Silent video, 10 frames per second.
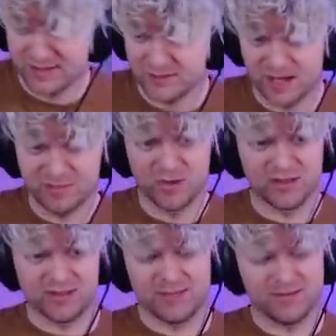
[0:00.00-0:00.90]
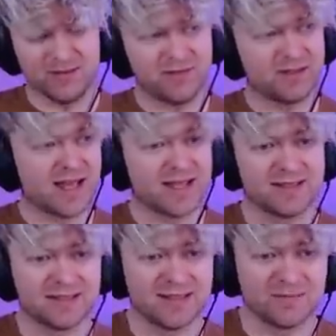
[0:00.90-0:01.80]
to my opponent. He's playing a
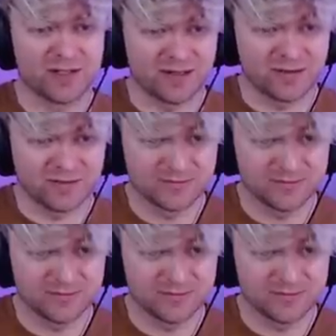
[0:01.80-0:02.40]
fantastic game right now.